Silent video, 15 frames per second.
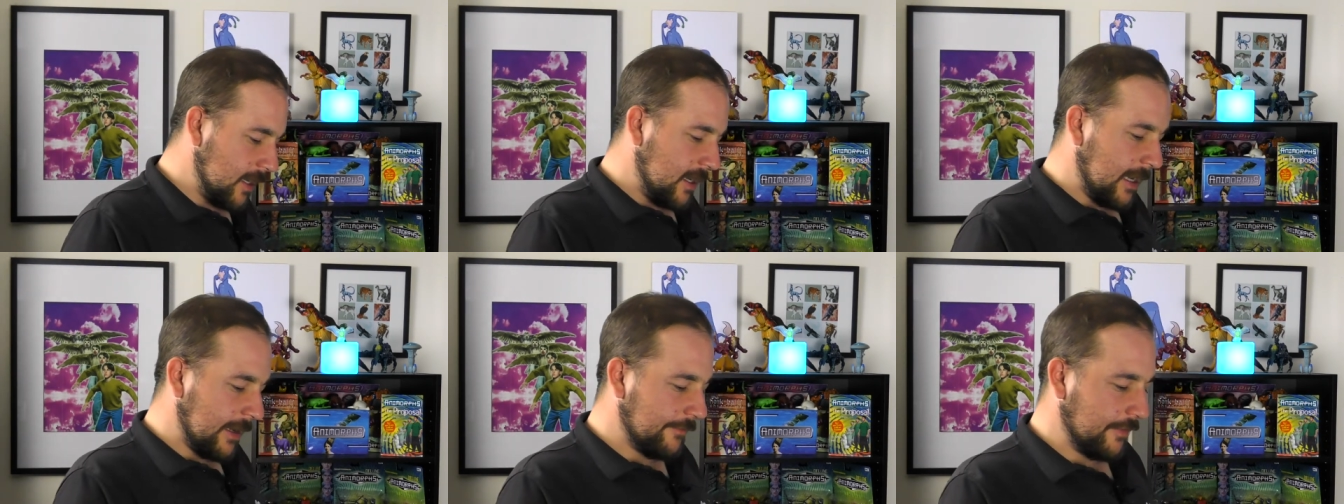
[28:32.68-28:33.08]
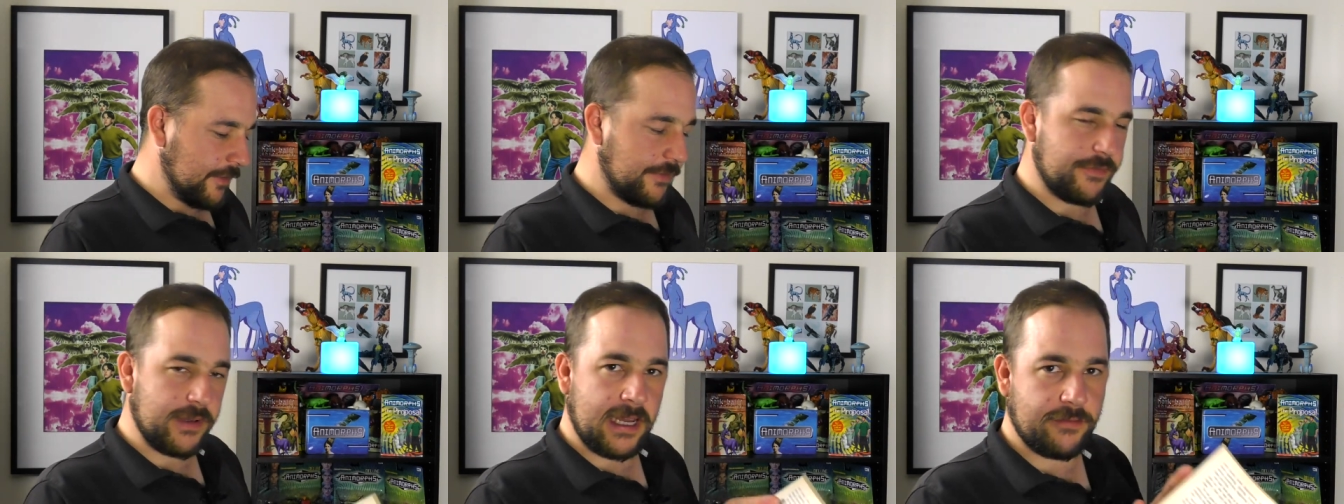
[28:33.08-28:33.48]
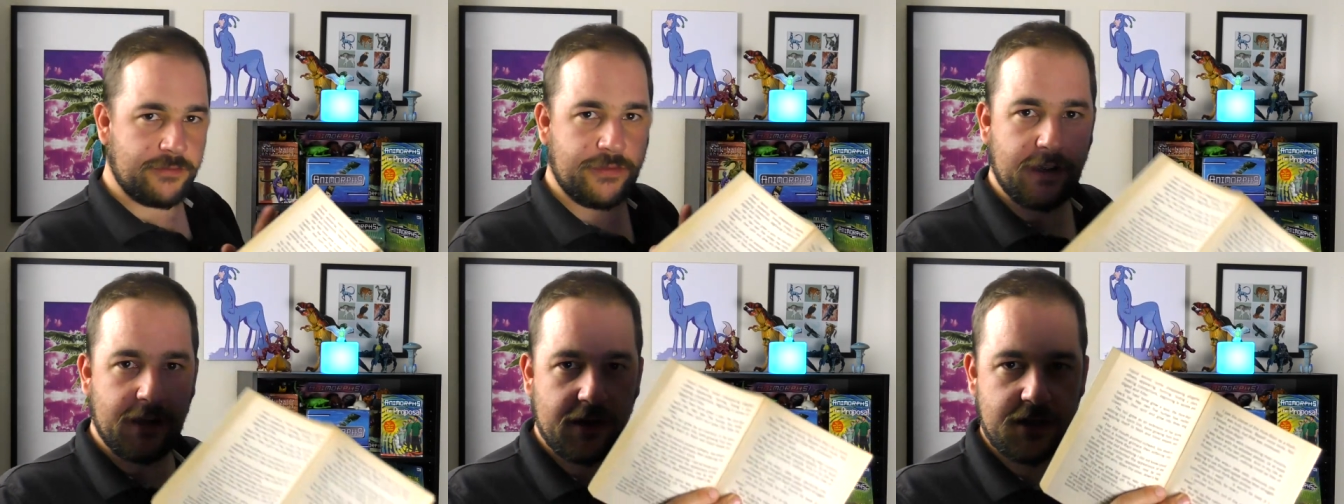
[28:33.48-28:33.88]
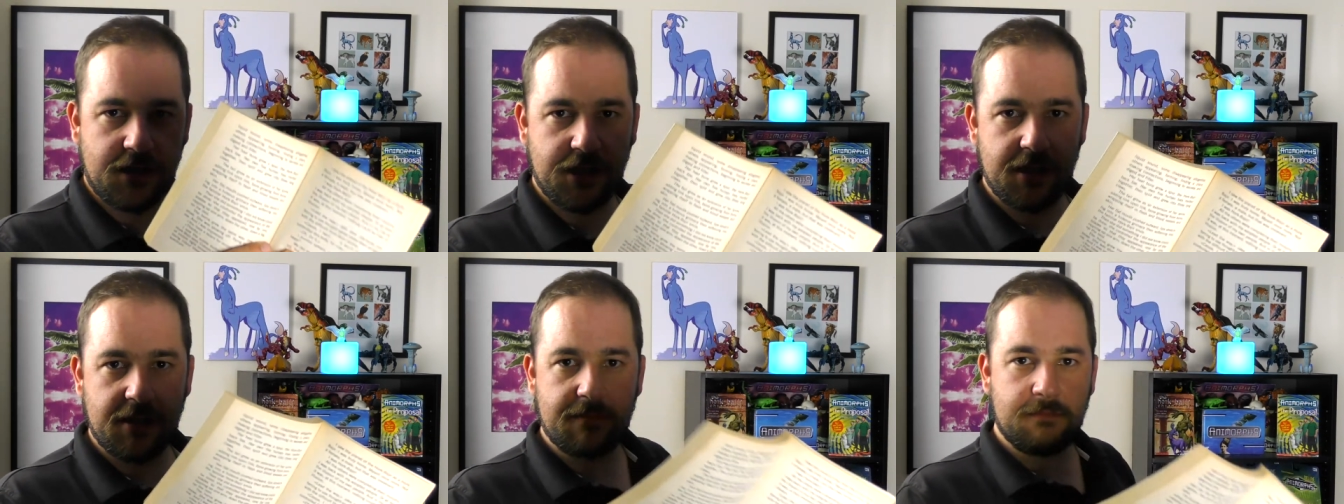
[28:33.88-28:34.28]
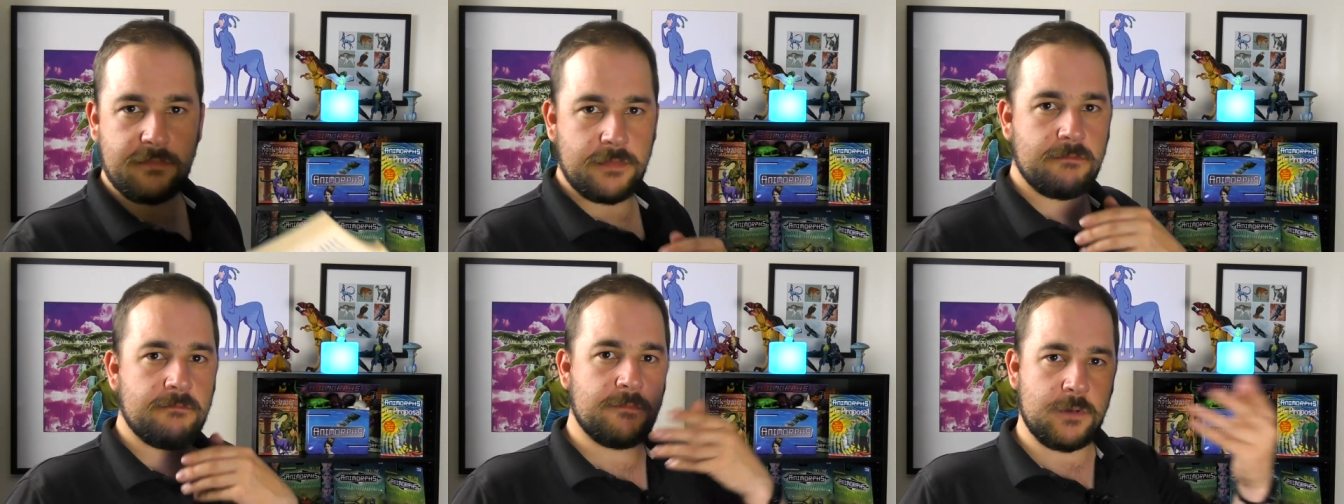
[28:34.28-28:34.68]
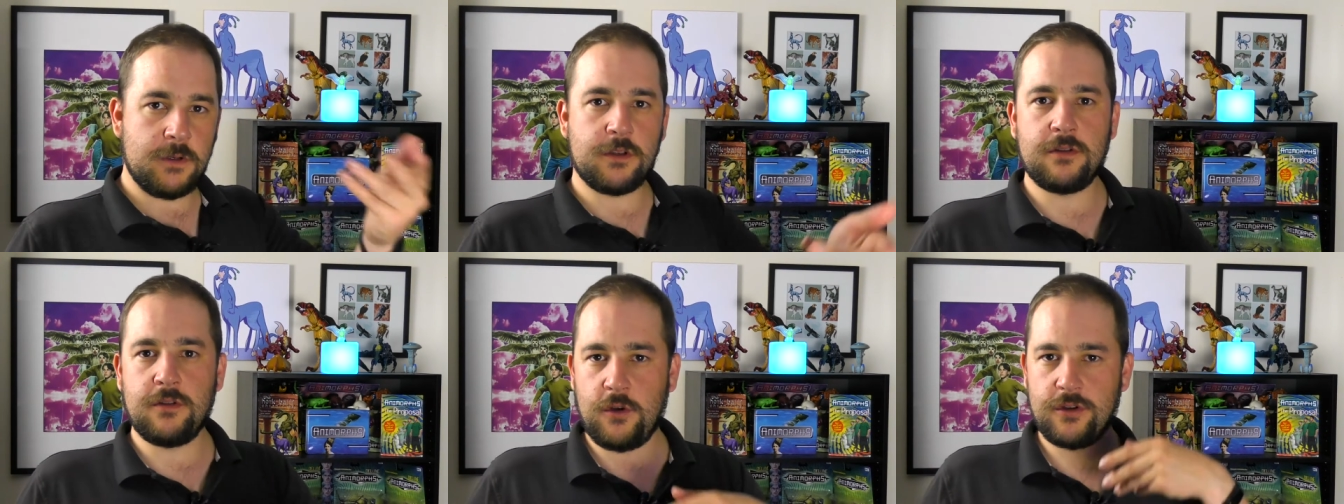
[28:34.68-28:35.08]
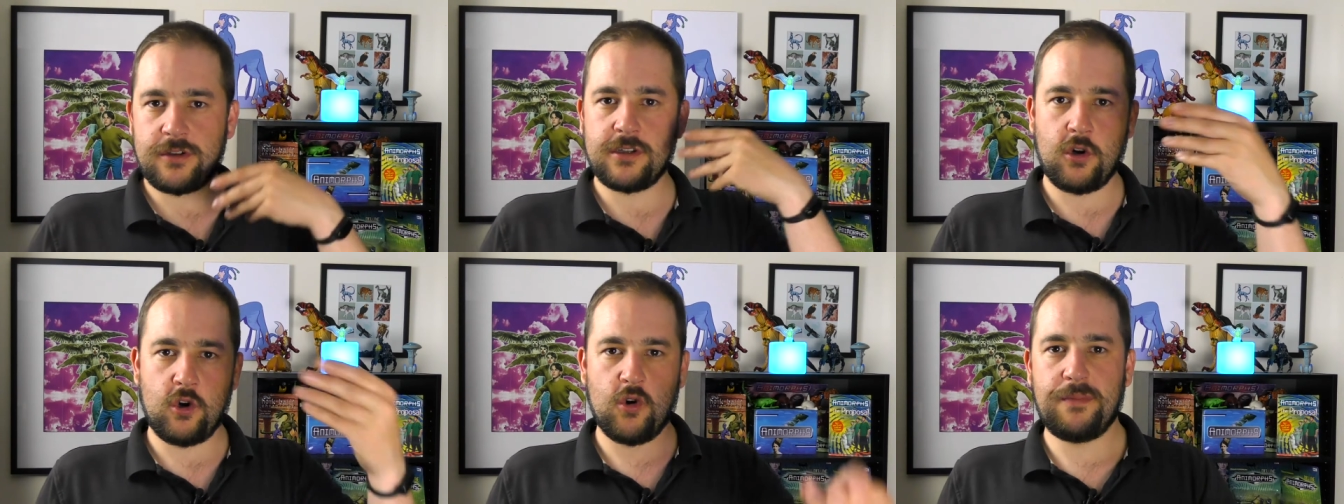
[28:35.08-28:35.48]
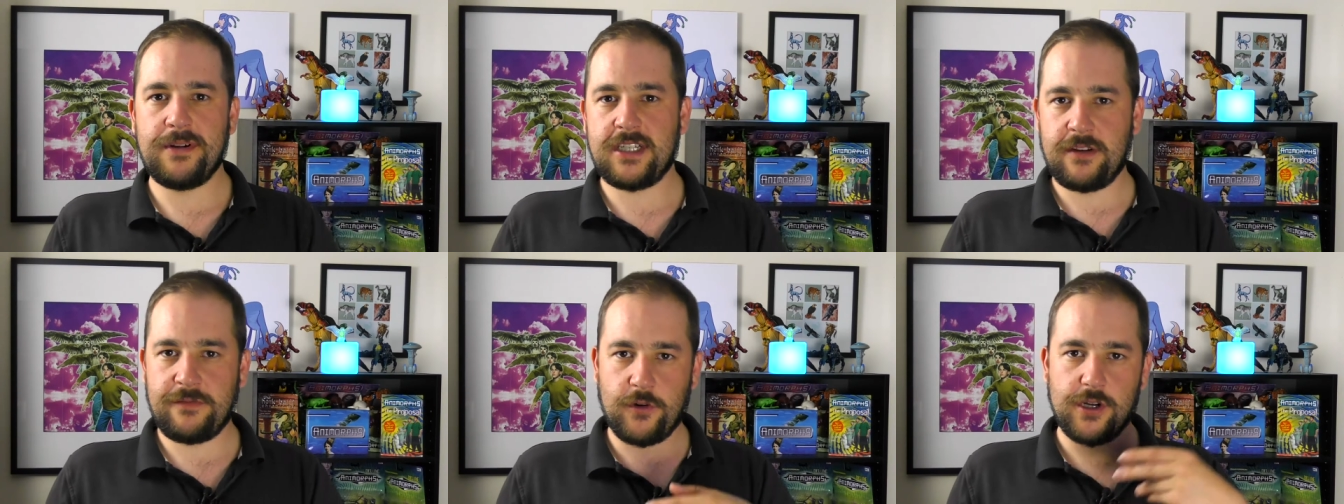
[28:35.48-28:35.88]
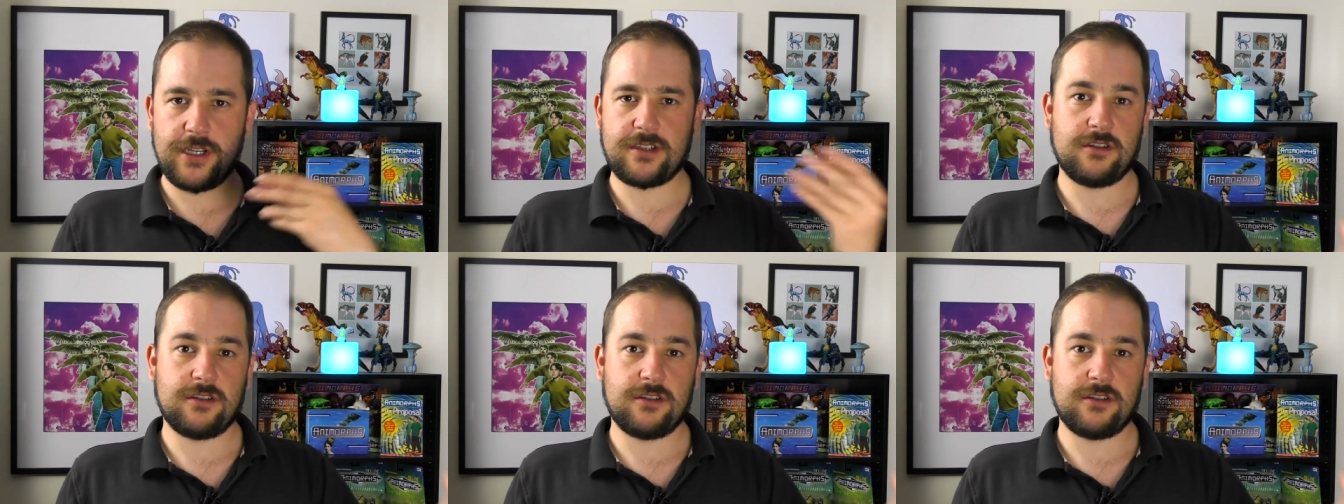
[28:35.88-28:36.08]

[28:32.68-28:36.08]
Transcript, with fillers: And for the, at first, she's using the Hork-Bajir voice,